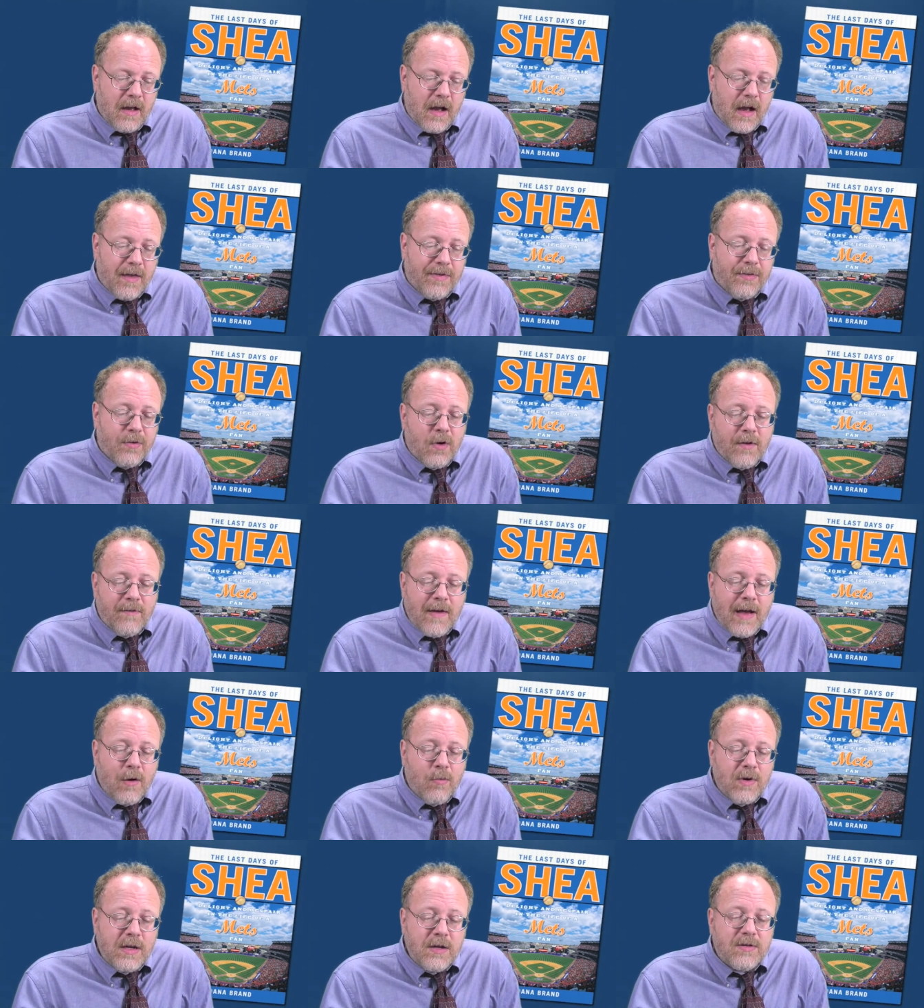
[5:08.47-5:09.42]
I thought of
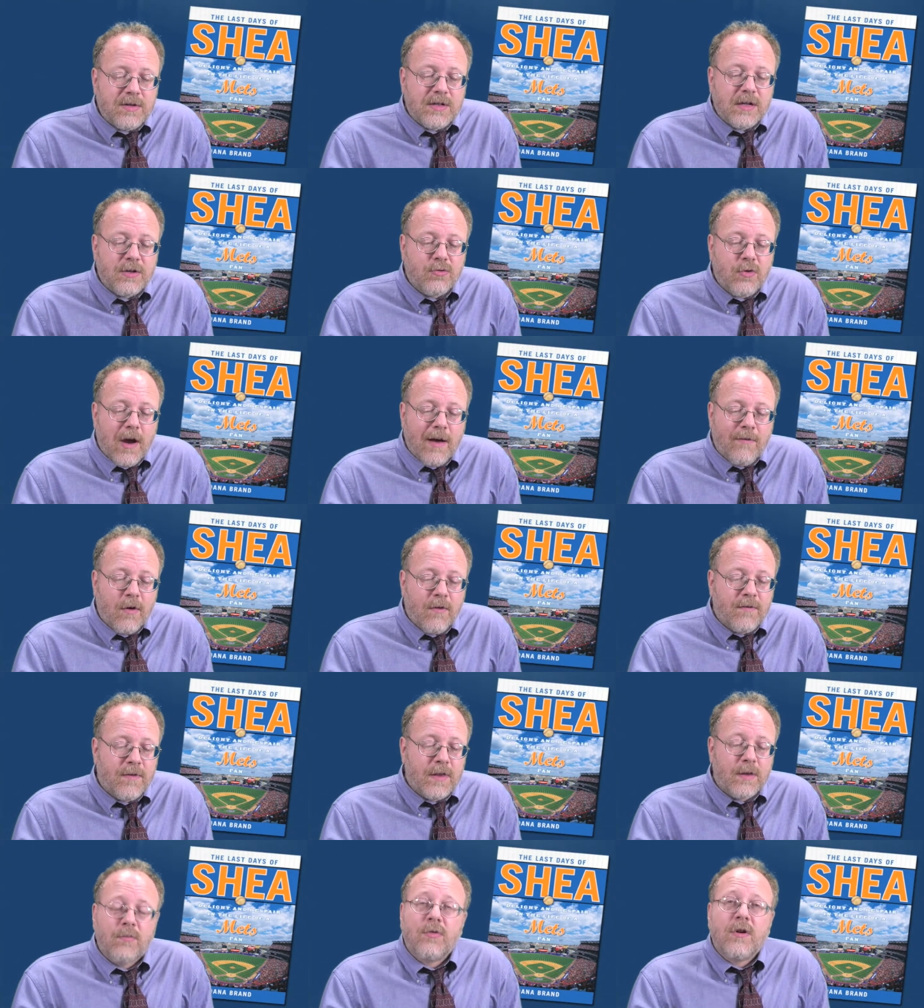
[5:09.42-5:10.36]
how we used to drive
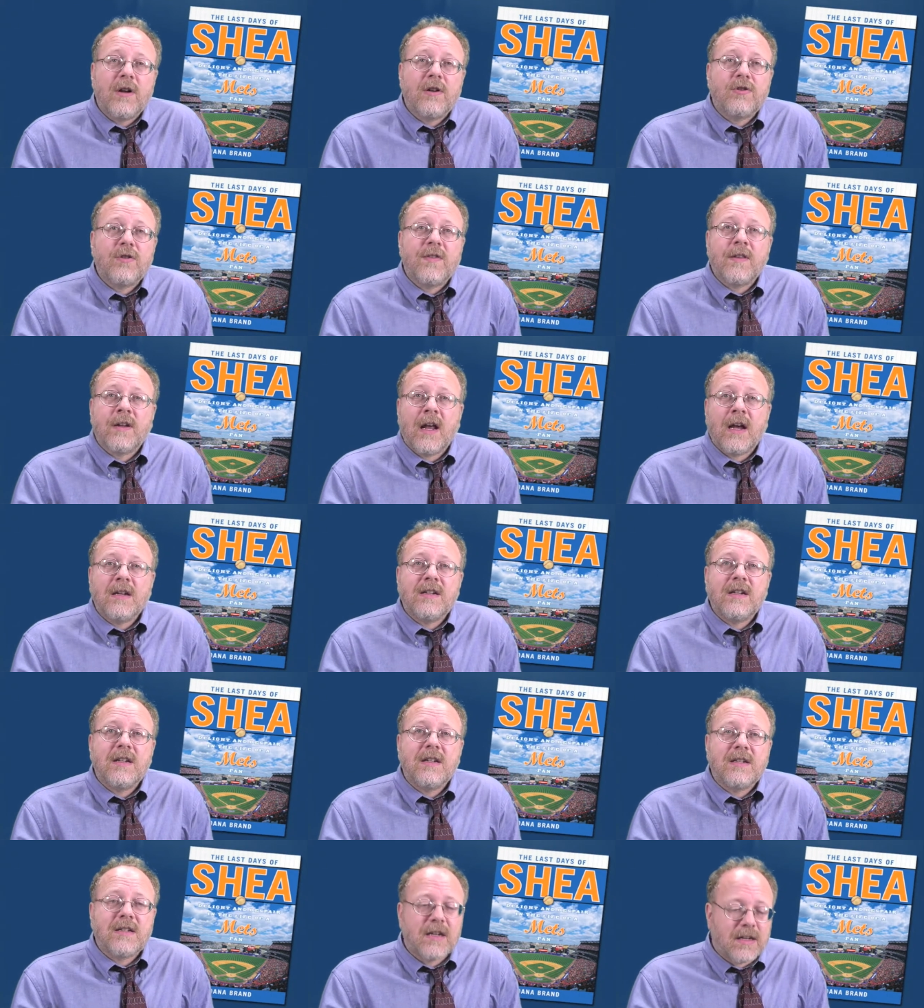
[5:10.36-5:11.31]
over the bridge in the
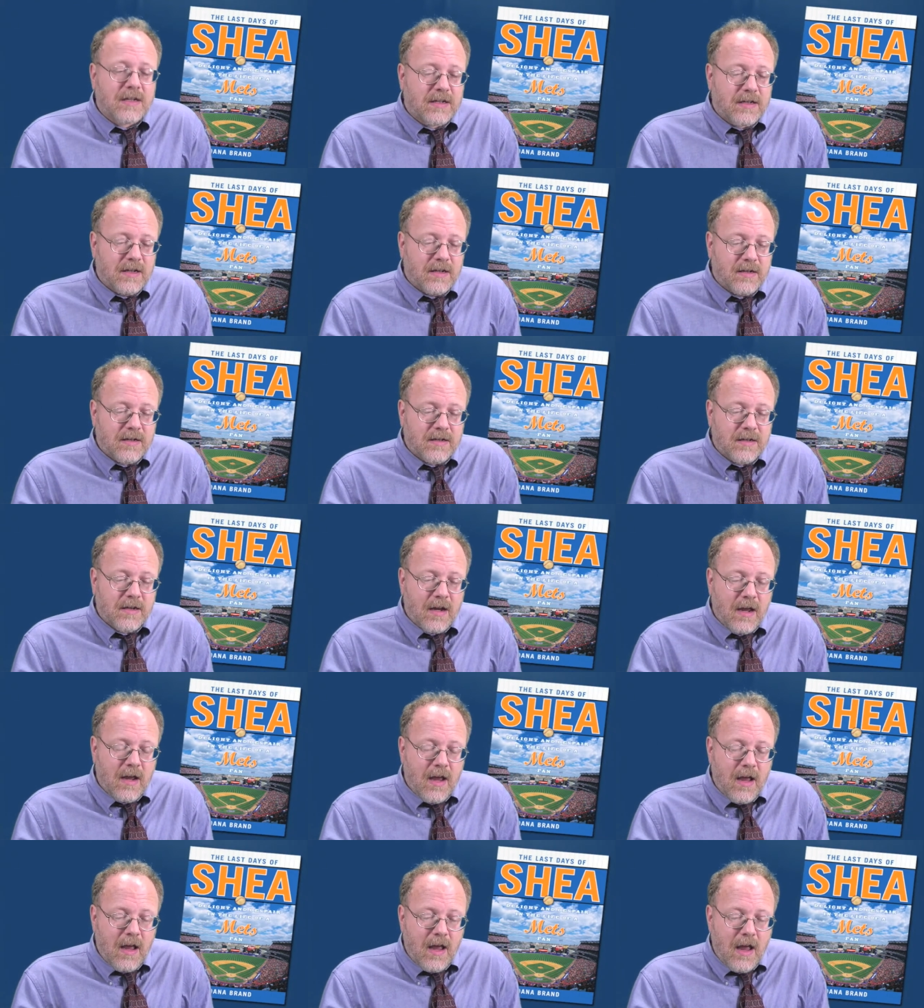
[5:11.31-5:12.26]
1960s,
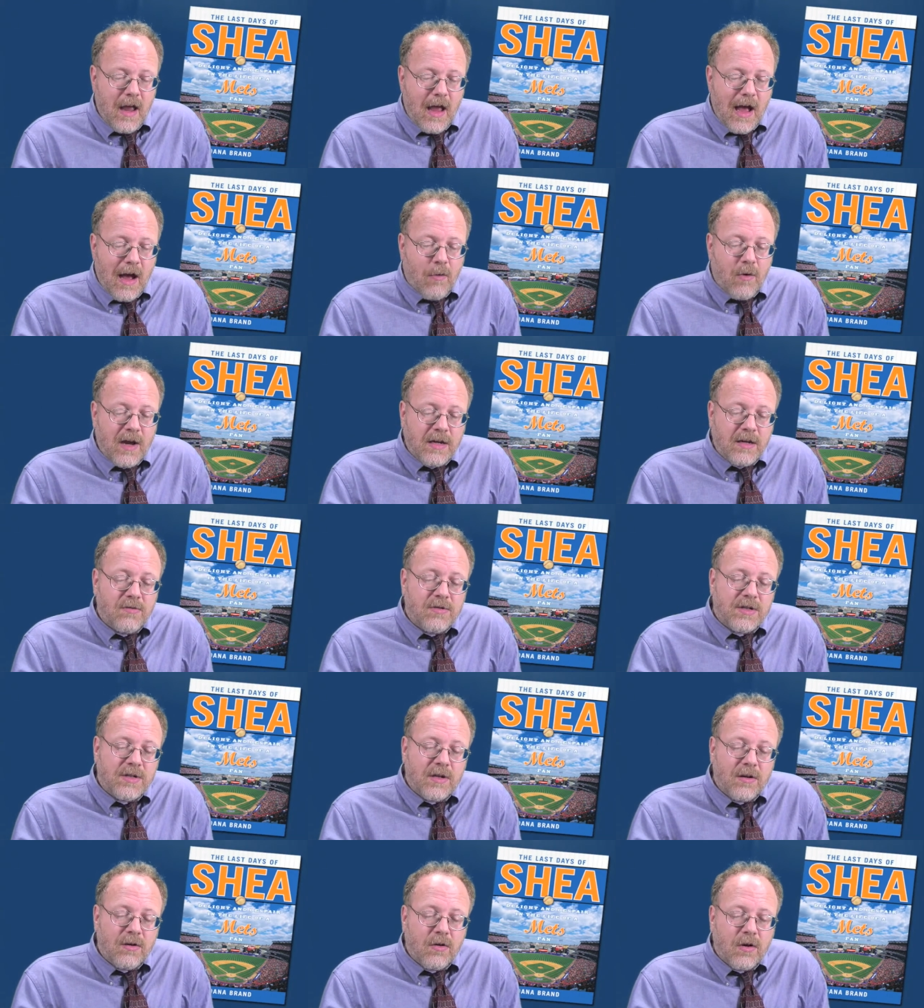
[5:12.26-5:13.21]
how I
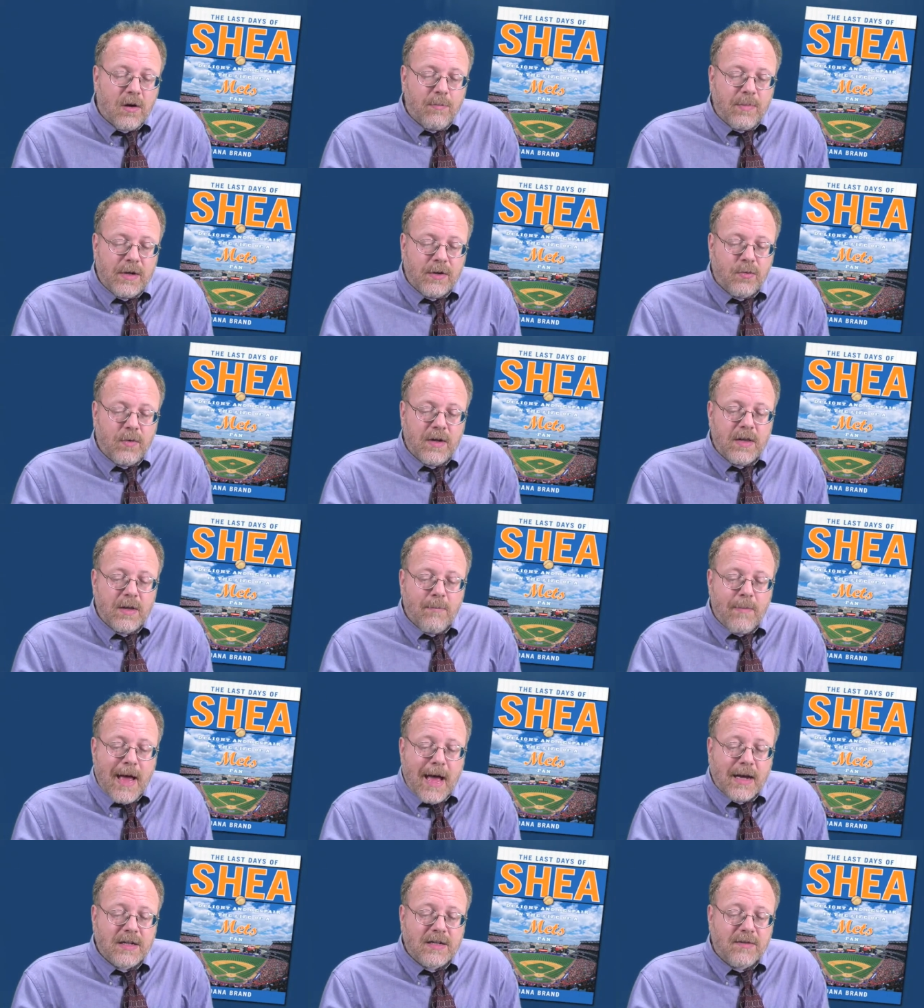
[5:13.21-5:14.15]
used to look between the
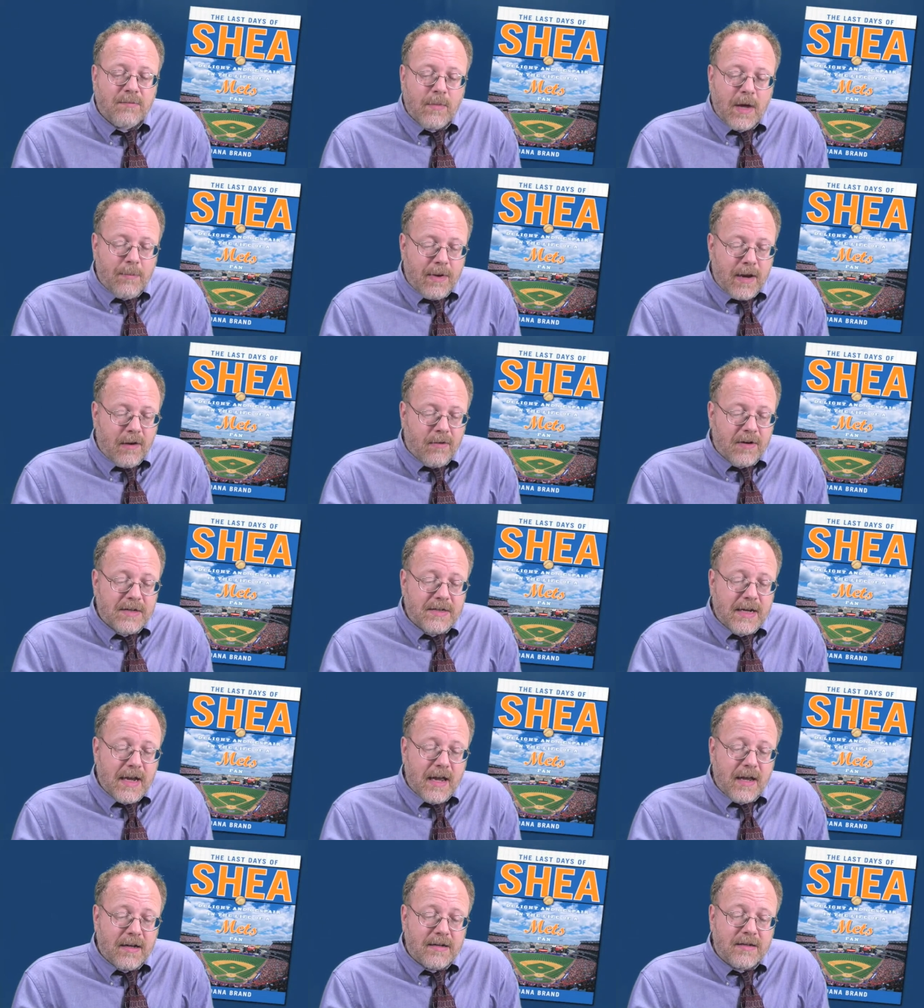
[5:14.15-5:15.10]
backs of my parents'
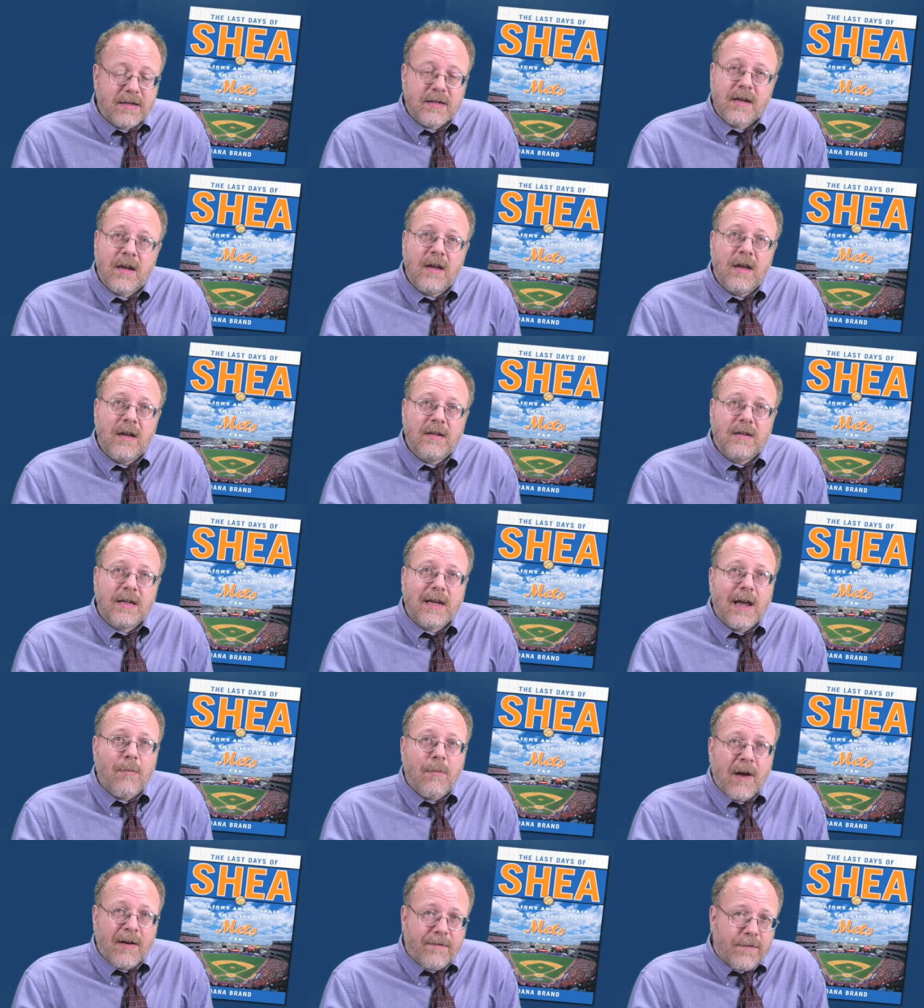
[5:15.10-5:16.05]
heads to
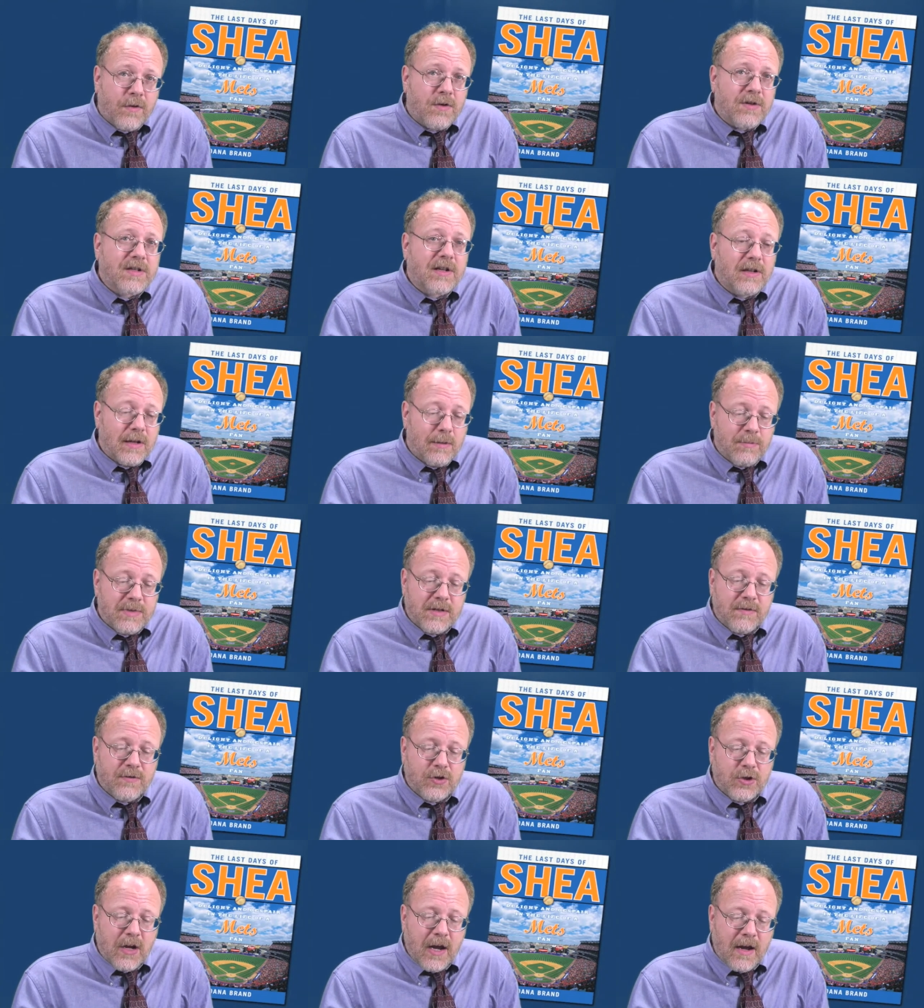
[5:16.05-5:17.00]
get my first glimpse of
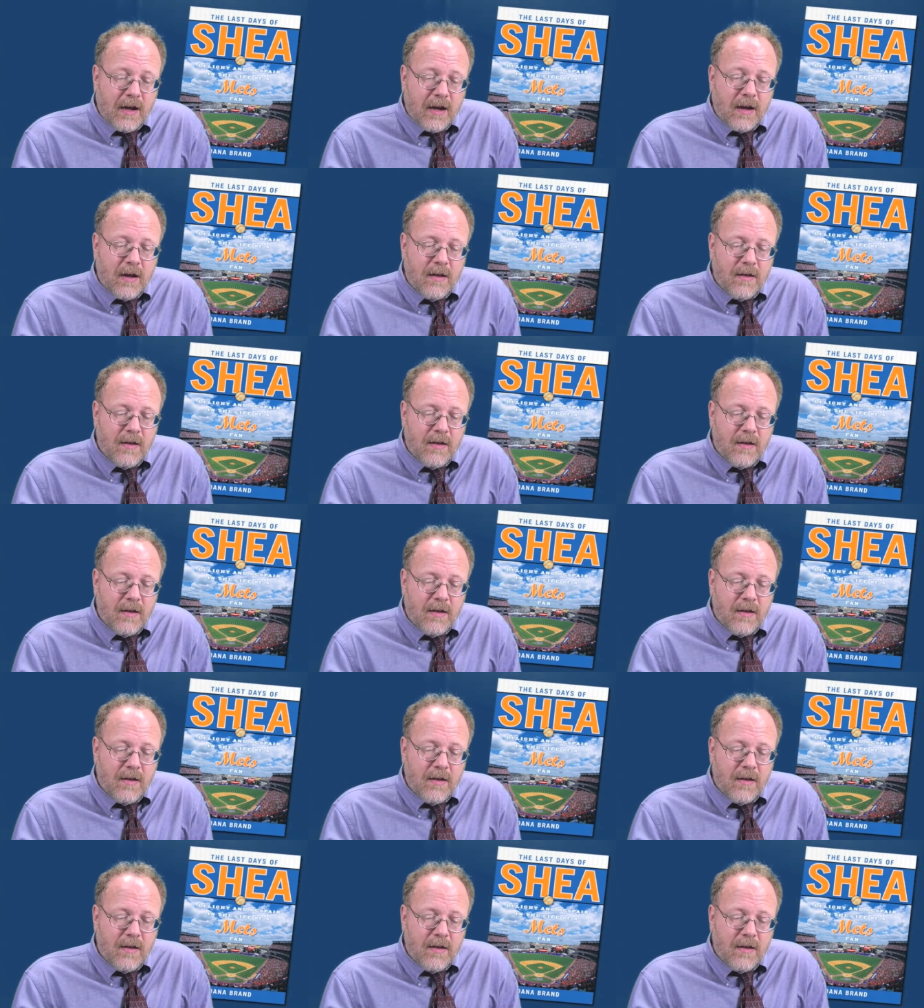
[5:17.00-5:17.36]
Shea.